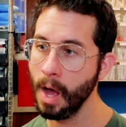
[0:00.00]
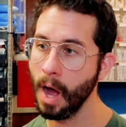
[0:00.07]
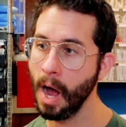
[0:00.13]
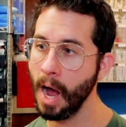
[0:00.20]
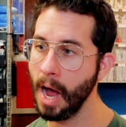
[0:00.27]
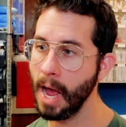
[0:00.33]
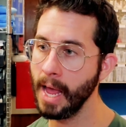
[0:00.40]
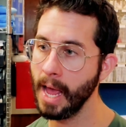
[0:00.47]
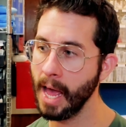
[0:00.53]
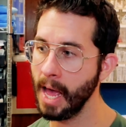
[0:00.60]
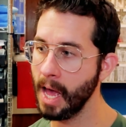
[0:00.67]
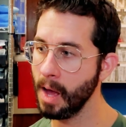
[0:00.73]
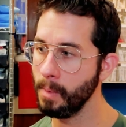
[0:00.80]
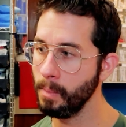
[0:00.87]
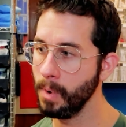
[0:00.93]
I
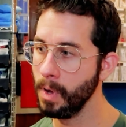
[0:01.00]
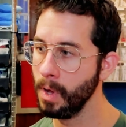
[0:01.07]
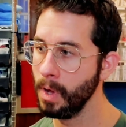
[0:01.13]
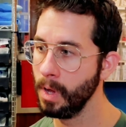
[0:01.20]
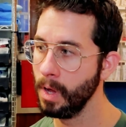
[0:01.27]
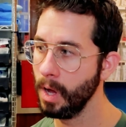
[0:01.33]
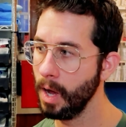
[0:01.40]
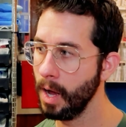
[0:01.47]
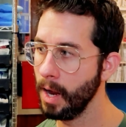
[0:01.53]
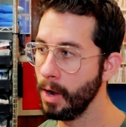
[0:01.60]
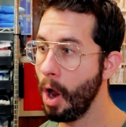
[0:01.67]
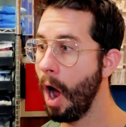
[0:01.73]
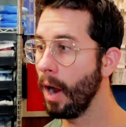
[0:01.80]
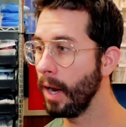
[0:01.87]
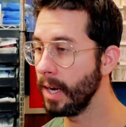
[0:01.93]
am uh,
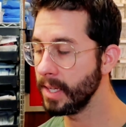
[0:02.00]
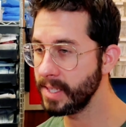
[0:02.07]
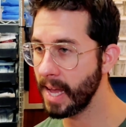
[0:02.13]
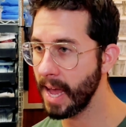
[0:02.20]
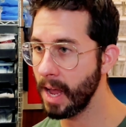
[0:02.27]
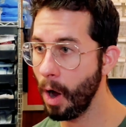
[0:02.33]
not going to say,